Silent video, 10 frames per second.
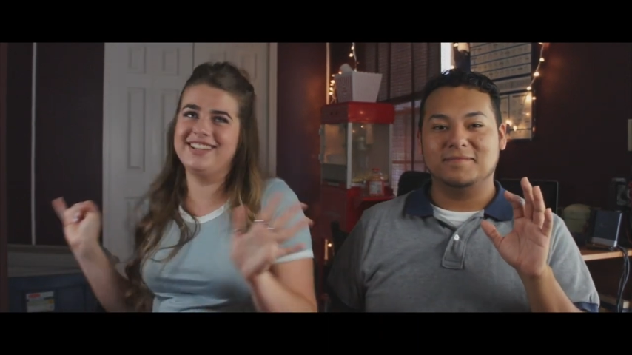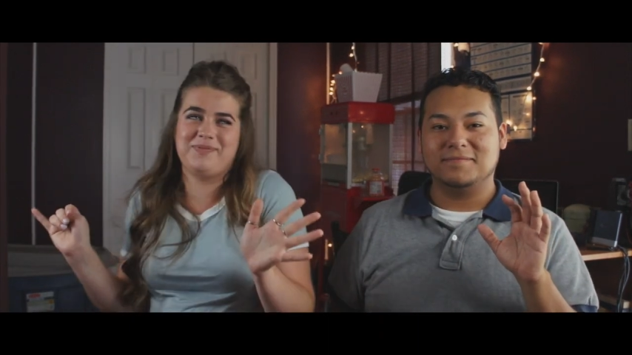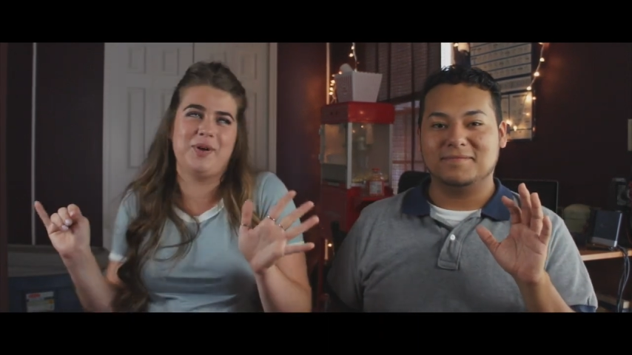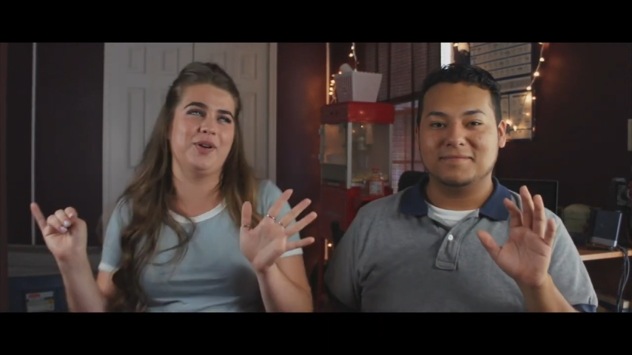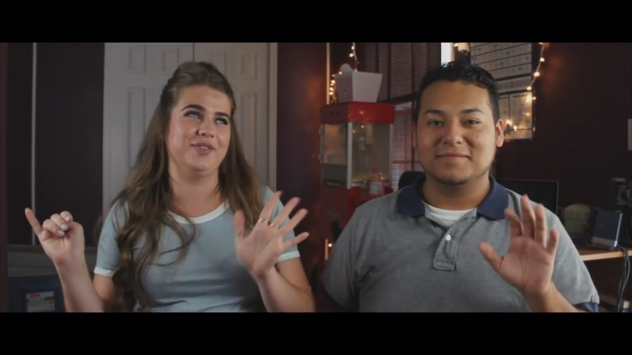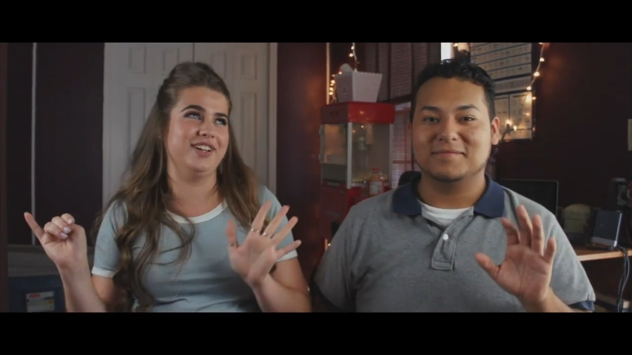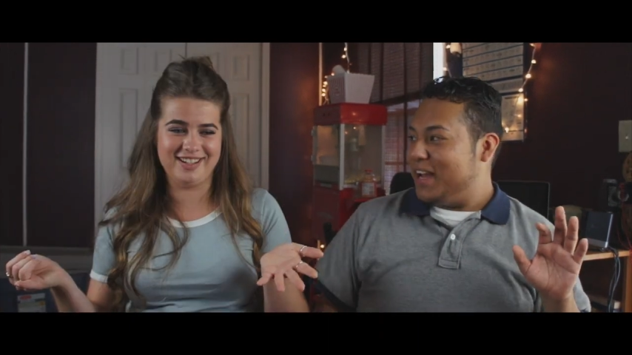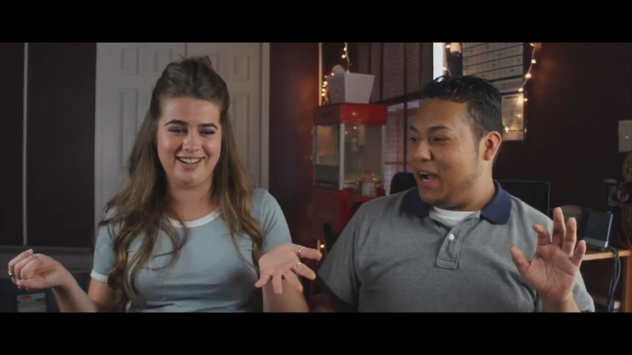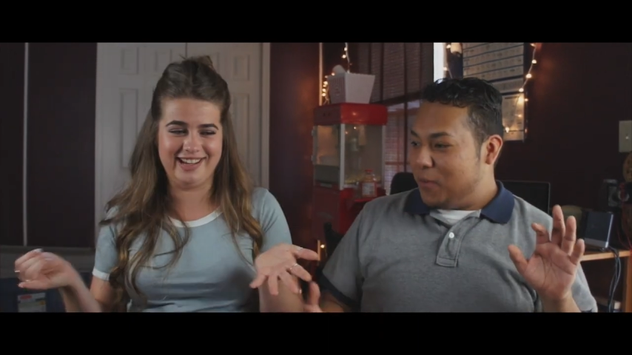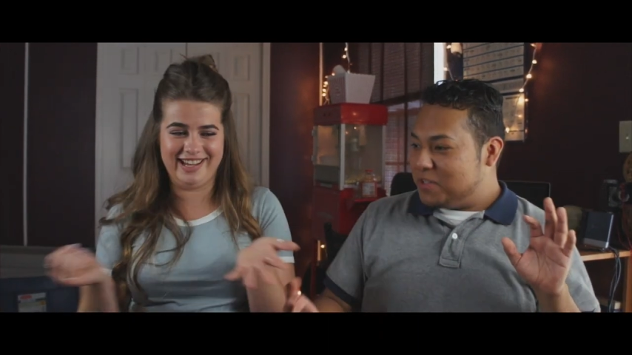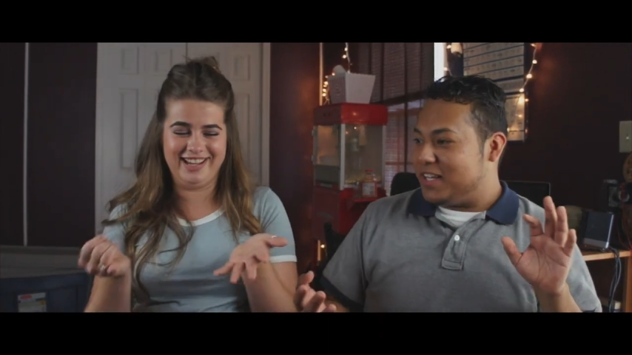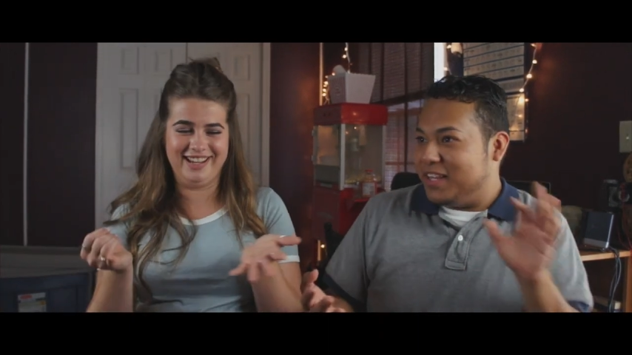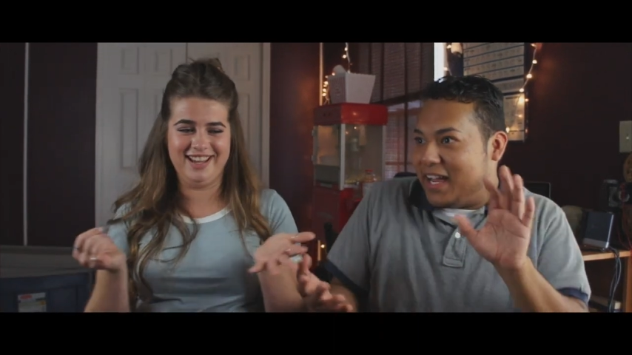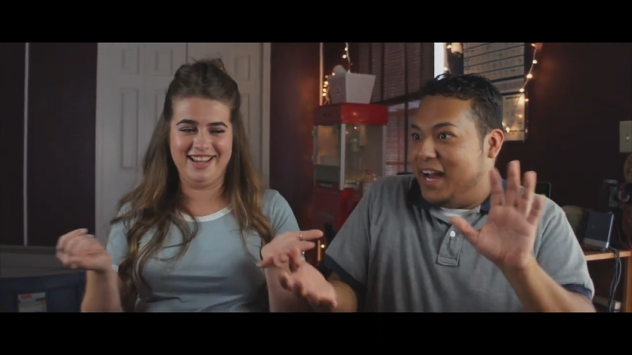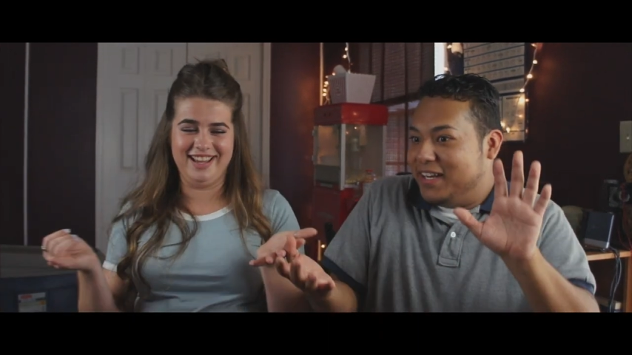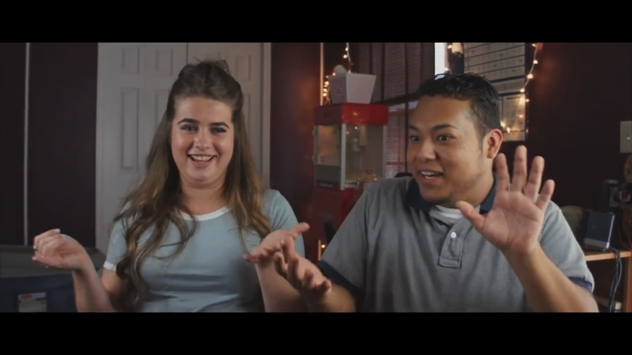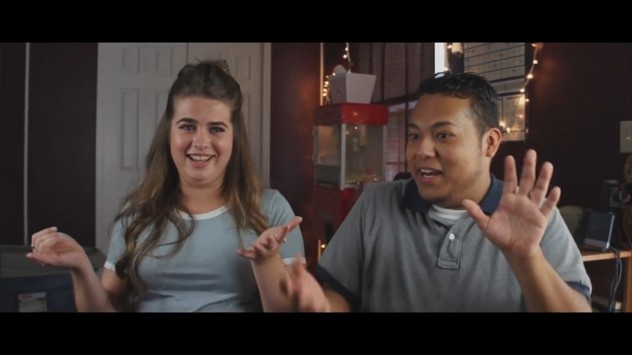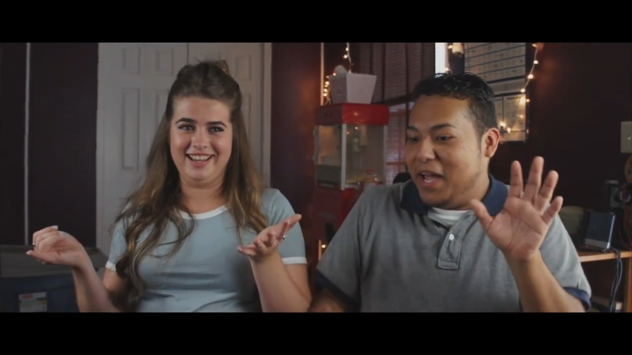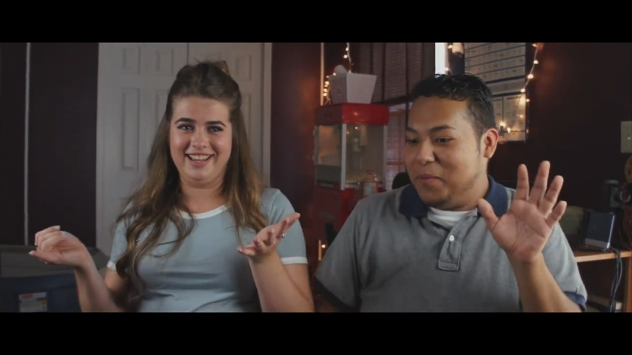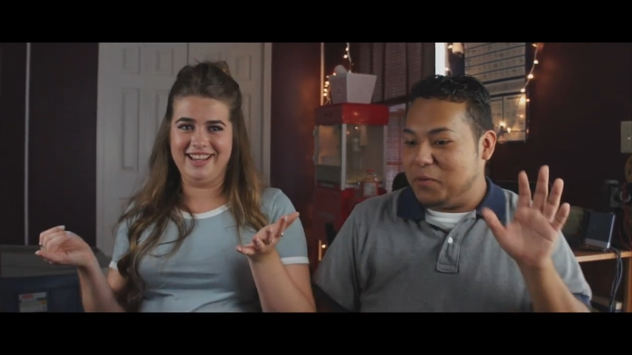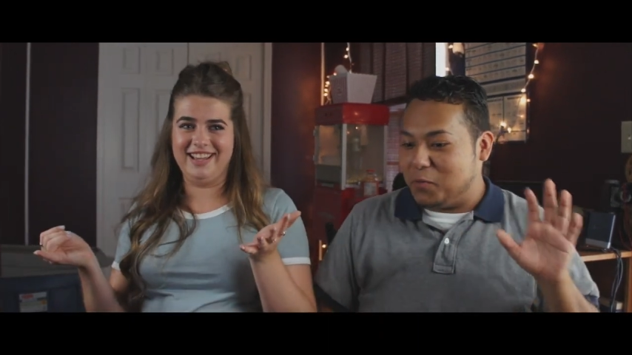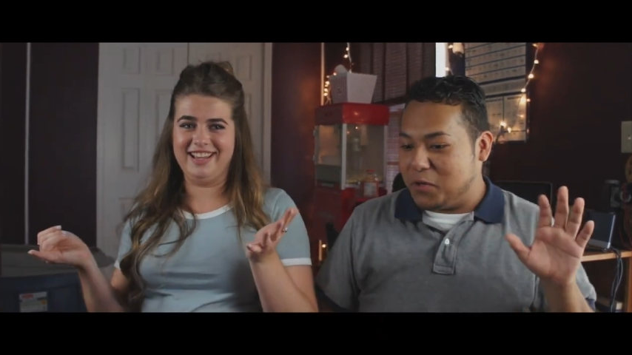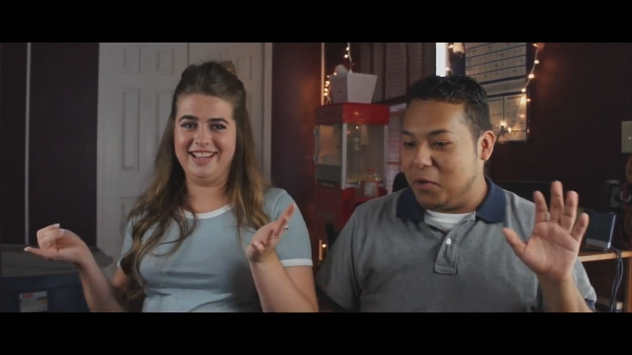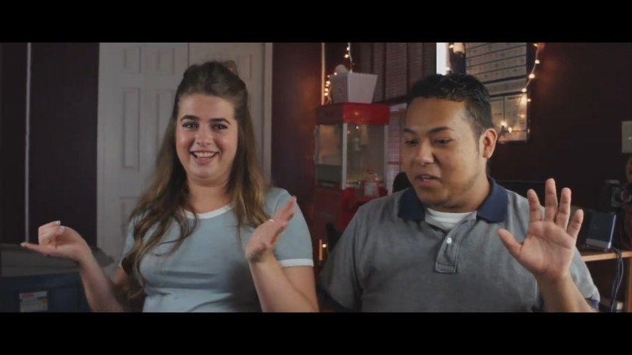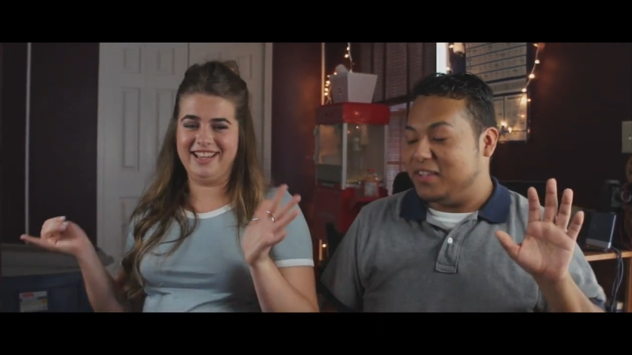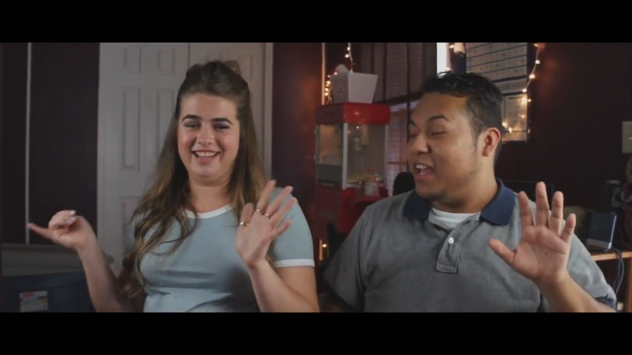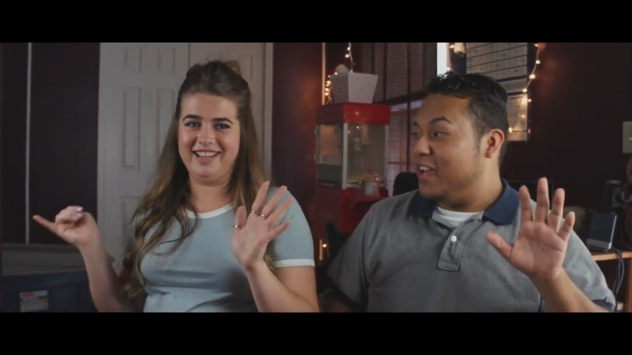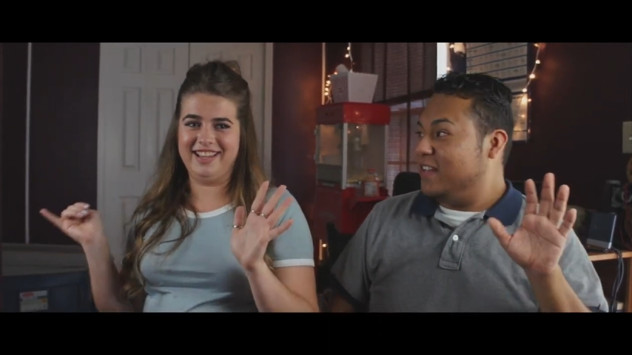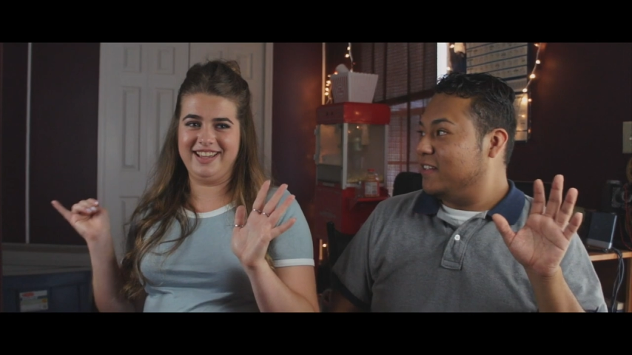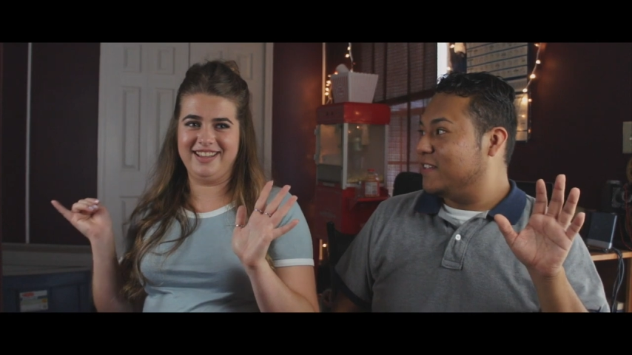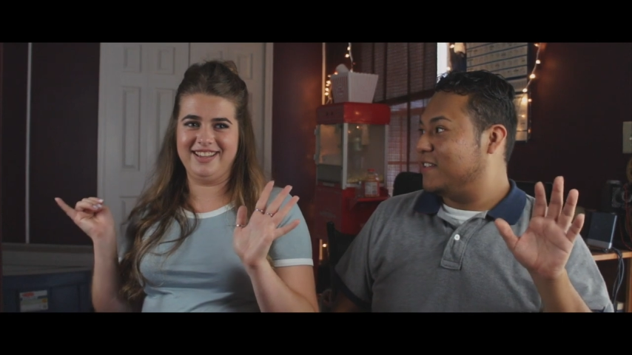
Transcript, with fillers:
Speaker 1: it's perfect.
Speaker 2: How was that, like, how did it happen? Were you on a date?